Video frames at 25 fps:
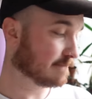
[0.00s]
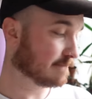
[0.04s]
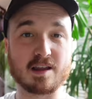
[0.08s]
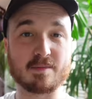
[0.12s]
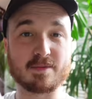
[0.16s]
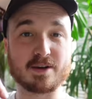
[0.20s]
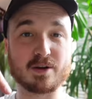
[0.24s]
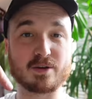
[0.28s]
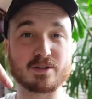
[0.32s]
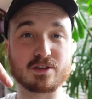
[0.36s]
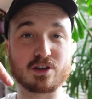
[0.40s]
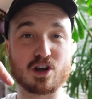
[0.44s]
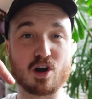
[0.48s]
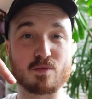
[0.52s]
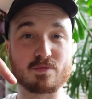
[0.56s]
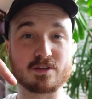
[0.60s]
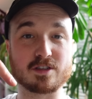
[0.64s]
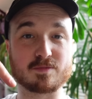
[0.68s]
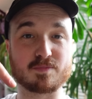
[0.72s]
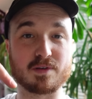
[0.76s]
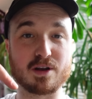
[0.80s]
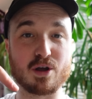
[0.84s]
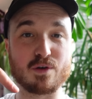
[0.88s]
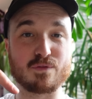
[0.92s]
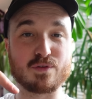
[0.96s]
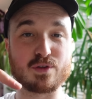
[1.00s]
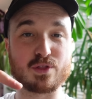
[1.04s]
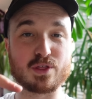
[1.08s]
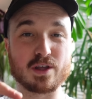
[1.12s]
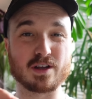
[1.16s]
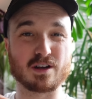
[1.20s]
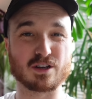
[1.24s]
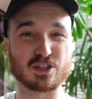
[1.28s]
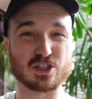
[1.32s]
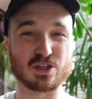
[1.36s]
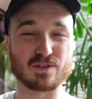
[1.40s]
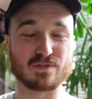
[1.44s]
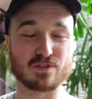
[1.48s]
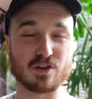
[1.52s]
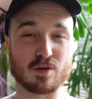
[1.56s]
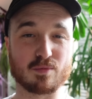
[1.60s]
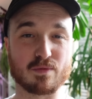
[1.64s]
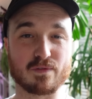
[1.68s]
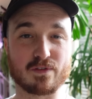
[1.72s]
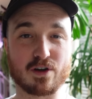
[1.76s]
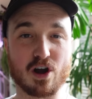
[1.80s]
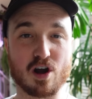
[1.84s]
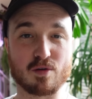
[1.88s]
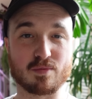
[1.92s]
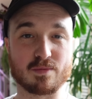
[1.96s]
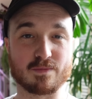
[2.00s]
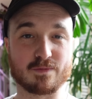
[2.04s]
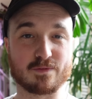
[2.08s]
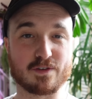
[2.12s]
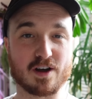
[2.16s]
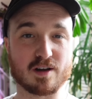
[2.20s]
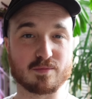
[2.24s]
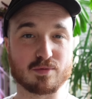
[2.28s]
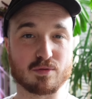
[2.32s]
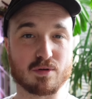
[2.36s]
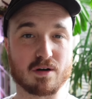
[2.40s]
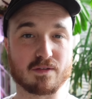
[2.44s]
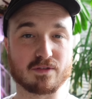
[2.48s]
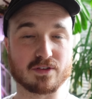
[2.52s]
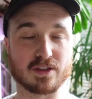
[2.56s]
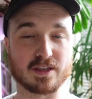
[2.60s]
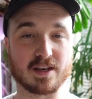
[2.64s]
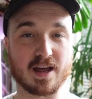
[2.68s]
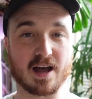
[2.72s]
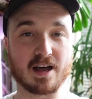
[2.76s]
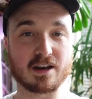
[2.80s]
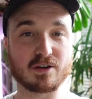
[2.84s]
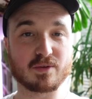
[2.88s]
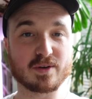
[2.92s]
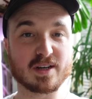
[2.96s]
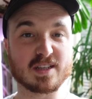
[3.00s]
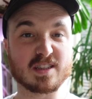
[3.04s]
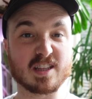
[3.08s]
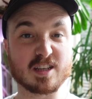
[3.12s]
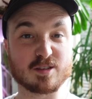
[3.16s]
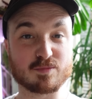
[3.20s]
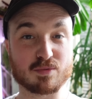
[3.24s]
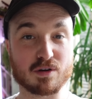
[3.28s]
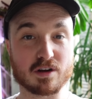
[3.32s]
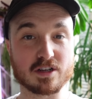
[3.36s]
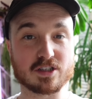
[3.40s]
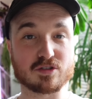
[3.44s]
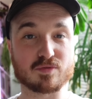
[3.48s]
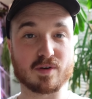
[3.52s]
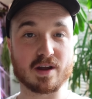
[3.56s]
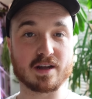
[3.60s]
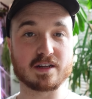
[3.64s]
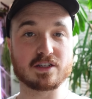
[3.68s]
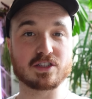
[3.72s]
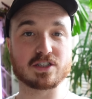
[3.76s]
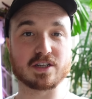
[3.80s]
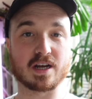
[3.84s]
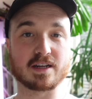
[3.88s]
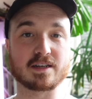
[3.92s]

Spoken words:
Let me know in the comments below if you think I should have gone with carbon fiber rather than alloy at this price range.